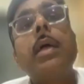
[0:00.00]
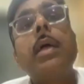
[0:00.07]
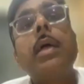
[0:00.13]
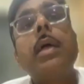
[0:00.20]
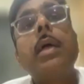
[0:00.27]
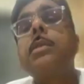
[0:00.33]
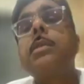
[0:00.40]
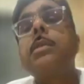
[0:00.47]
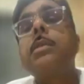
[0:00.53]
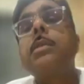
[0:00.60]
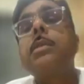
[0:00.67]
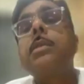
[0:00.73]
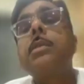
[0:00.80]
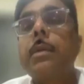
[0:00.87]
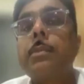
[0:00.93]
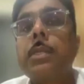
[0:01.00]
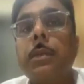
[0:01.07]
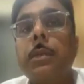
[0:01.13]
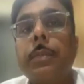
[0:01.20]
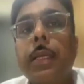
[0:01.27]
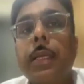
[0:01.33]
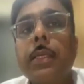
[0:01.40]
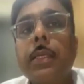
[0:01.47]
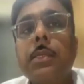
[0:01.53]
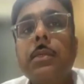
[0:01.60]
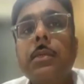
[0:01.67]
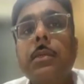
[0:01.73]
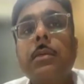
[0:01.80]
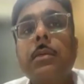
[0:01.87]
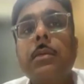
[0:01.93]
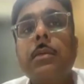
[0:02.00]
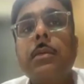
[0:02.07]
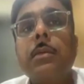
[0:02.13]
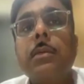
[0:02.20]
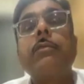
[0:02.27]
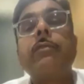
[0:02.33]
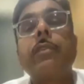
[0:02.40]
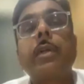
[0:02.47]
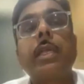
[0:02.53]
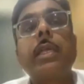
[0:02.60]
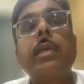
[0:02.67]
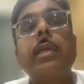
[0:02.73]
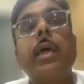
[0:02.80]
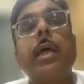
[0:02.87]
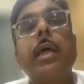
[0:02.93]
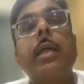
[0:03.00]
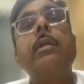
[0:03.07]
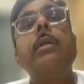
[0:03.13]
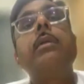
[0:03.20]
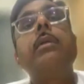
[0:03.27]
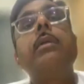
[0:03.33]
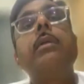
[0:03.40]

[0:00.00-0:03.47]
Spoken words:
excessive daytime sleepiness, daytime fatigue, and